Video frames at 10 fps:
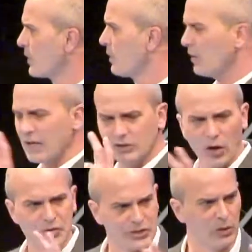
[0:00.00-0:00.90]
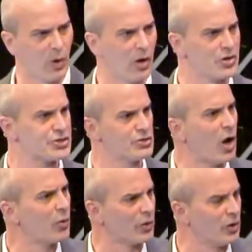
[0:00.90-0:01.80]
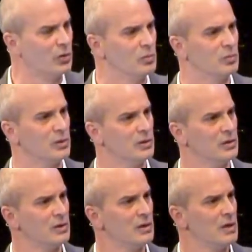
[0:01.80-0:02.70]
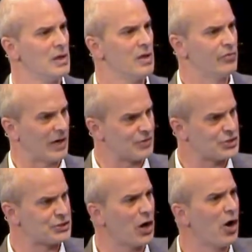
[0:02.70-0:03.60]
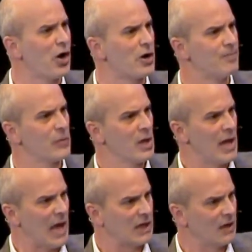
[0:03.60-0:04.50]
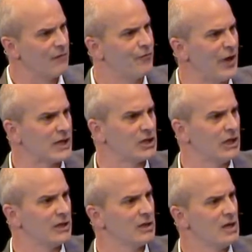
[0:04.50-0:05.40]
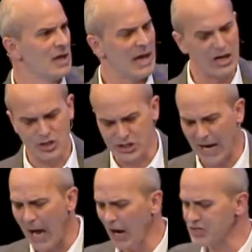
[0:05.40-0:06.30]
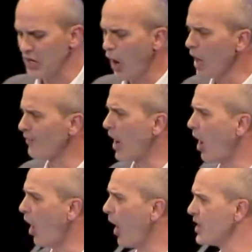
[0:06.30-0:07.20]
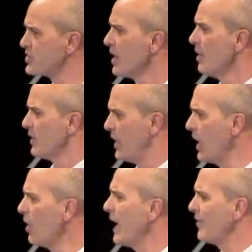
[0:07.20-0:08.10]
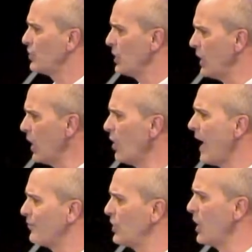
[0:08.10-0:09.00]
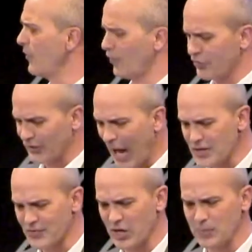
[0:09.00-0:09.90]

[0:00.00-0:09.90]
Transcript: like those two words, no room, that have stirred and convicted and challenged all of our hearts year after year after year for thousands of years.